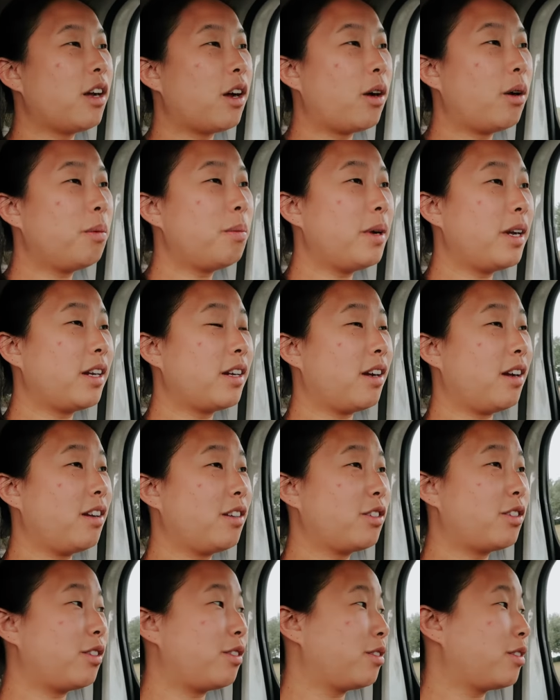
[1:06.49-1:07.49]
oh my
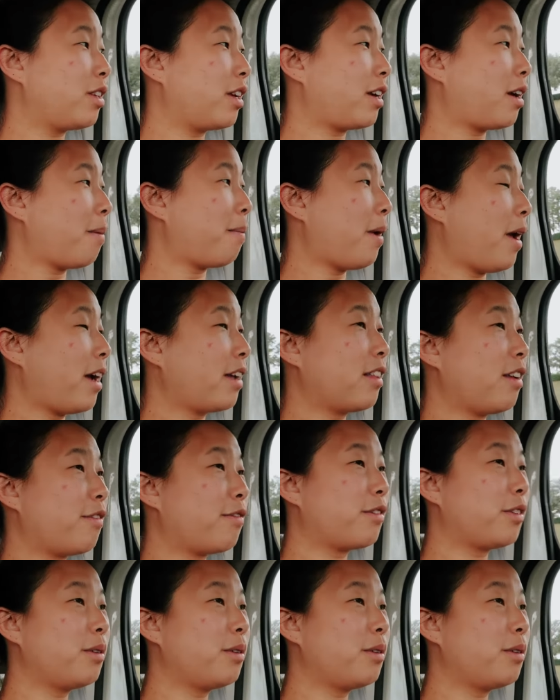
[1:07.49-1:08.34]
gosh, there's like a bag that